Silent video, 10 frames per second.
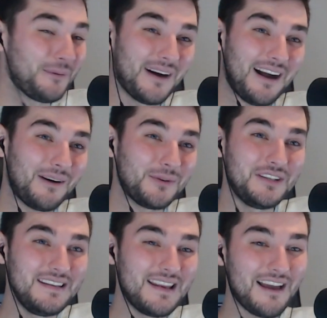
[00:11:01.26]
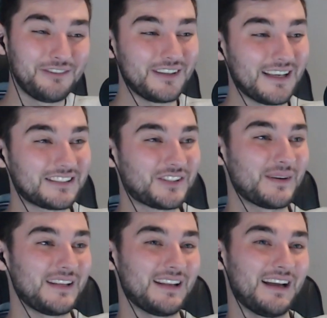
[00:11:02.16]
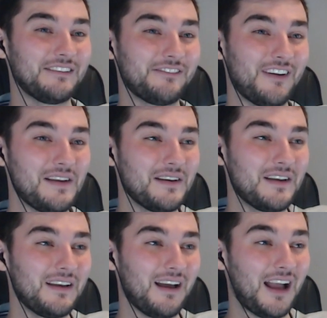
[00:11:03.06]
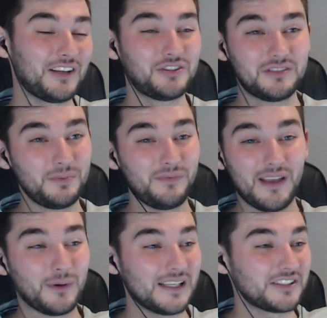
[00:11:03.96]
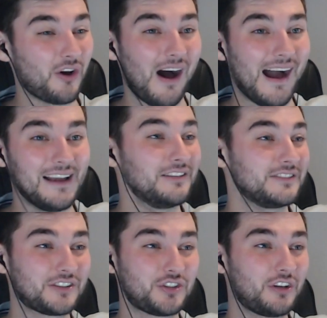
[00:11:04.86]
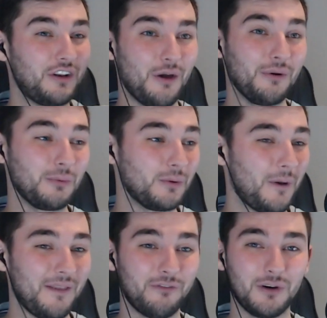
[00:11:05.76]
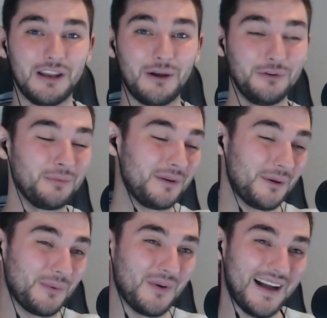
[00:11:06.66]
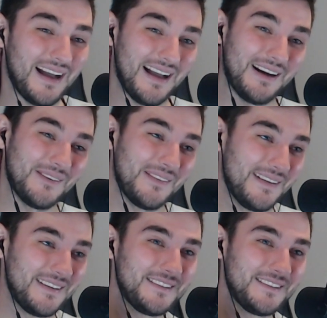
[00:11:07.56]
Wow, I would never have guessed 29th. To be fair, when I saw islands, I should have known we were in for a low number. Wow.